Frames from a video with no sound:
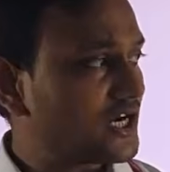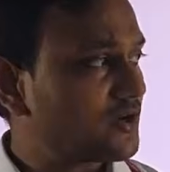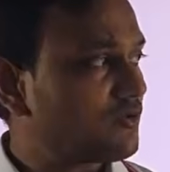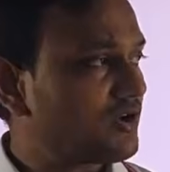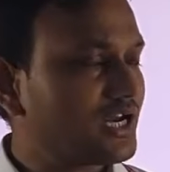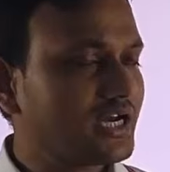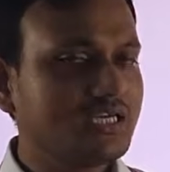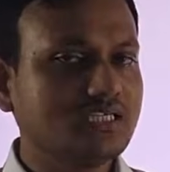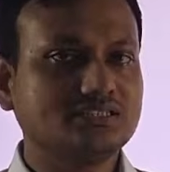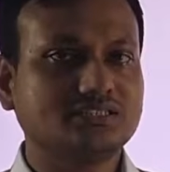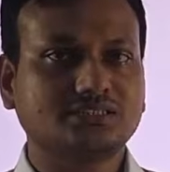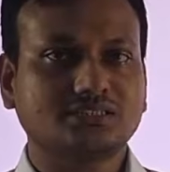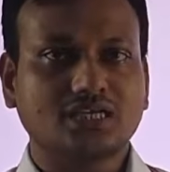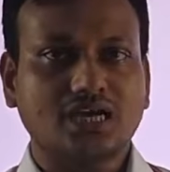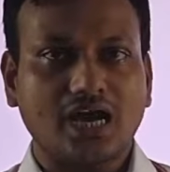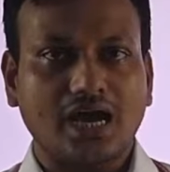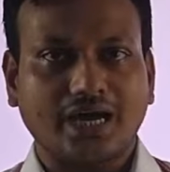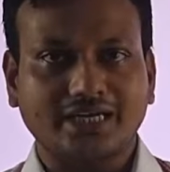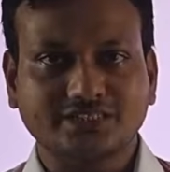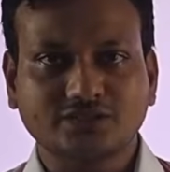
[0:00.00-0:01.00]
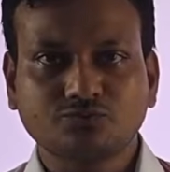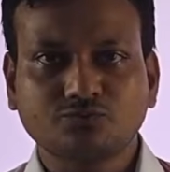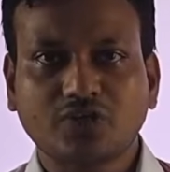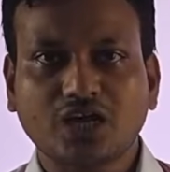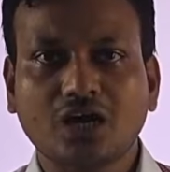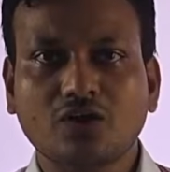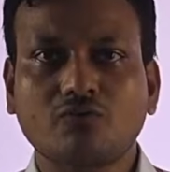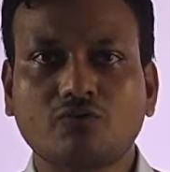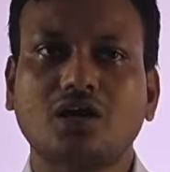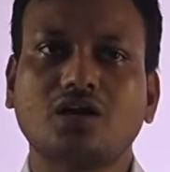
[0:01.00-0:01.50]
one is
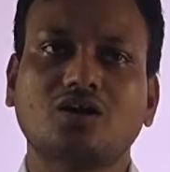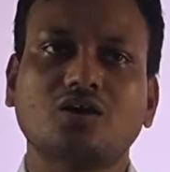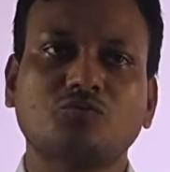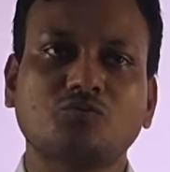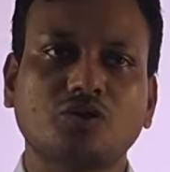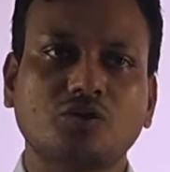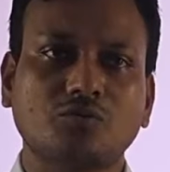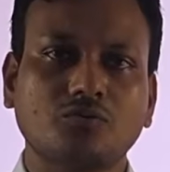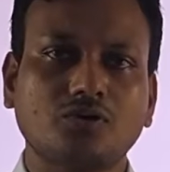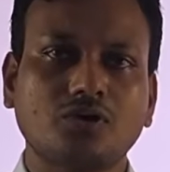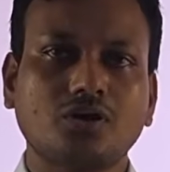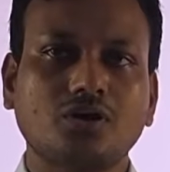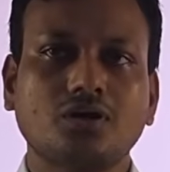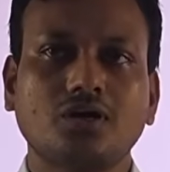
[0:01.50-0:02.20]
azimuthal quantum number,